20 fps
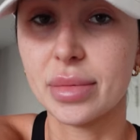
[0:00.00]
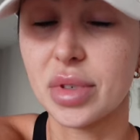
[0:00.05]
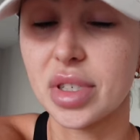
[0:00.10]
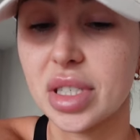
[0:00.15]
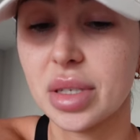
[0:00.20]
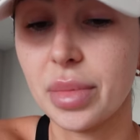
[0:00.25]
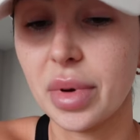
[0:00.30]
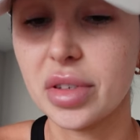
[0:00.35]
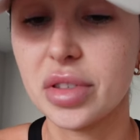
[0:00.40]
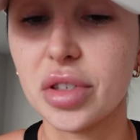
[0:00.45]
I'm
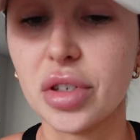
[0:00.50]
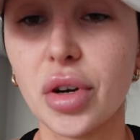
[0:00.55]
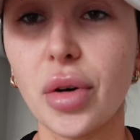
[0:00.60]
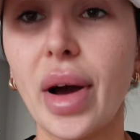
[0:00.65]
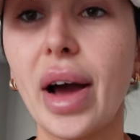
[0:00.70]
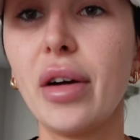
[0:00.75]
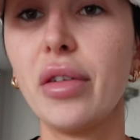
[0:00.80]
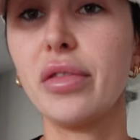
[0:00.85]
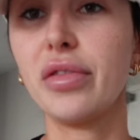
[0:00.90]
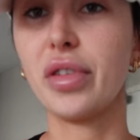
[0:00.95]
just about to go
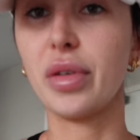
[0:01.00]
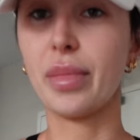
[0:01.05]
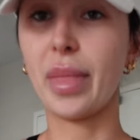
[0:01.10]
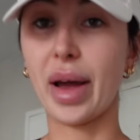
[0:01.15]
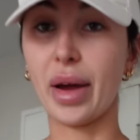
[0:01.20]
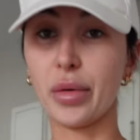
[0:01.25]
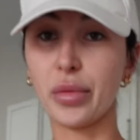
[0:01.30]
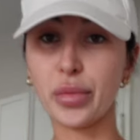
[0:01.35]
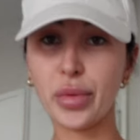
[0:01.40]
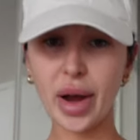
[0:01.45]
out for
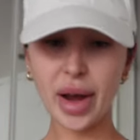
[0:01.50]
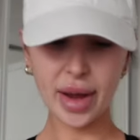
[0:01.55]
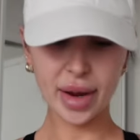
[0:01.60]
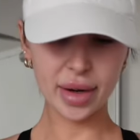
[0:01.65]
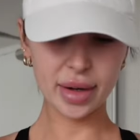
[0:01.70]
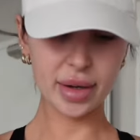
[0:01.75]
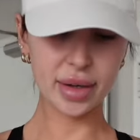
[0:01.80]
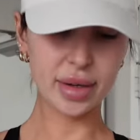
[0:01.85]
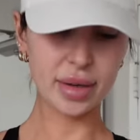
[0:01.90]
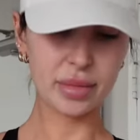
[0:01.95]
my
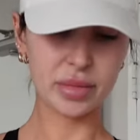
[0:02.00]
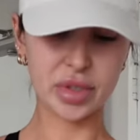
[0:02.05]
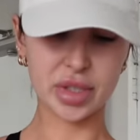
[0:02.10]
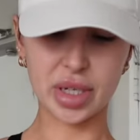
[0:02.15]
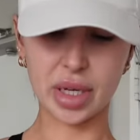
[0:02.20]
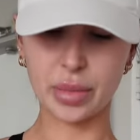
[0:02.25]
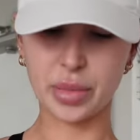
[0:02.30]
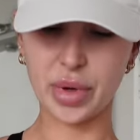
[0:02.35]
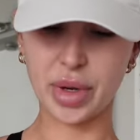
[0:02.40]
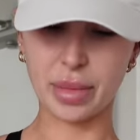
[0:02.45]
run. I'm just
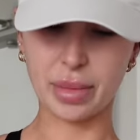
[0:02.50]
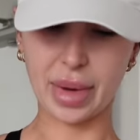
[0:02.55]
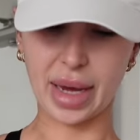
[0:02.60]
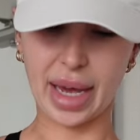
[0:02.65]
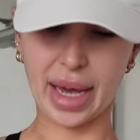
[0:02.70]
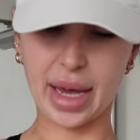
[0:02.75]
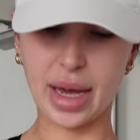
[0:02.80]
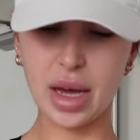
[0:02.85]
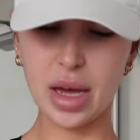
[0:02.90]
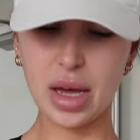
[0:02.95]
gonna put
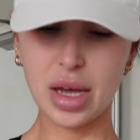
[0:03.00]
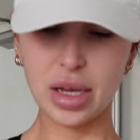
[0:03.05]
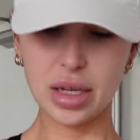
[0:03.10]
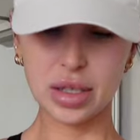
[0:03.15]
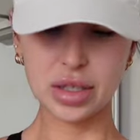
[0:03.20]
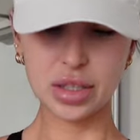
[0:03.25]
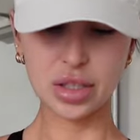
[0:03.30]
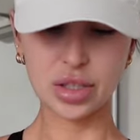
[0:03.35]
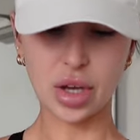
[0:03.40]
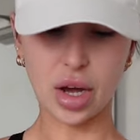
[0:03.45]
my
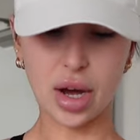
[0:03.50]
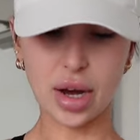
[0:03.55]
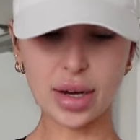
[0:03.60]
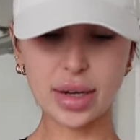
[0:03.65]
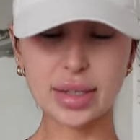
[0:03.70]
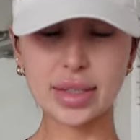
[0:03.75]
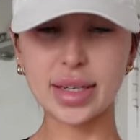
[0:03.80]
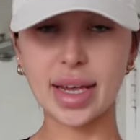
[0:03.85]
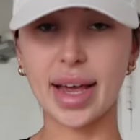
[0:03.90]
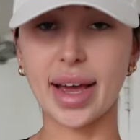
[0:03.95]

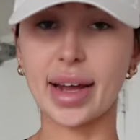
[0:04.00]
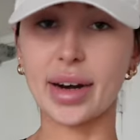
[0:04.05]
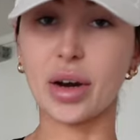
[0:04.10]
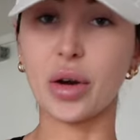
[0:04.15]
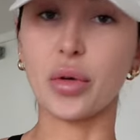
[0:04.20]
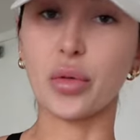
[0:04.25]
socks and